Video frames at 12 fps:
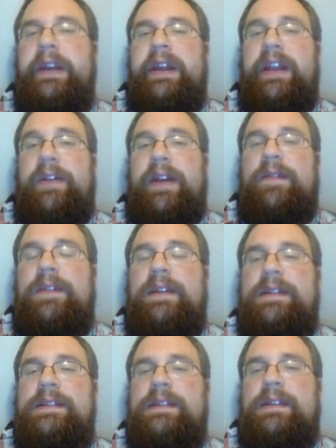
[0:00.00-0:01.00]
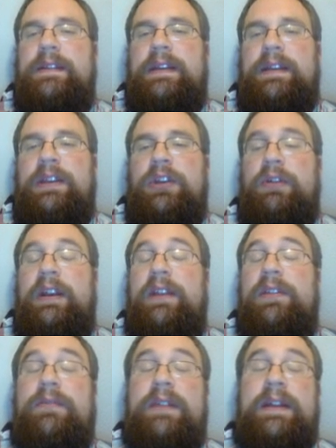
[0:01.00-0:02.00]
and you have this, then you're at a
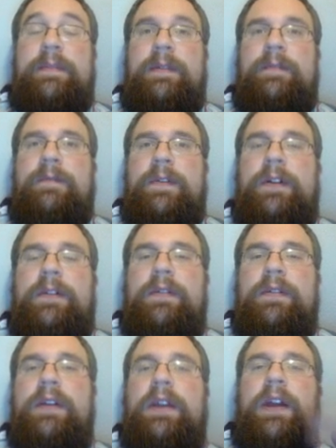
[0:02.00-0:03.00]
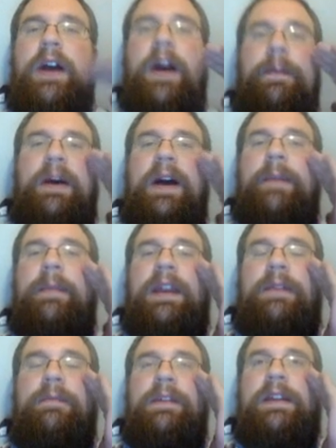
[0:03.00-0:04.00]
3-up invul.
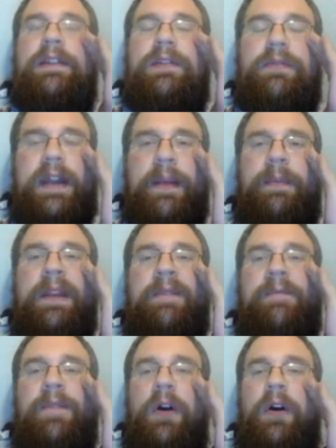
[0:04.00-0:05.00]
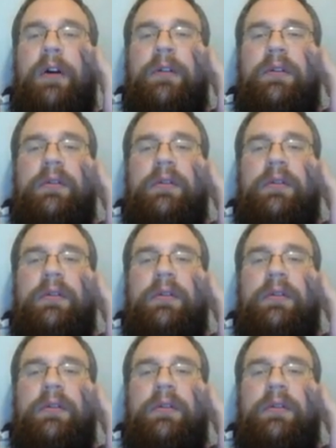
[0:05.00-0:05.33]
Abominate with a 3-up invul.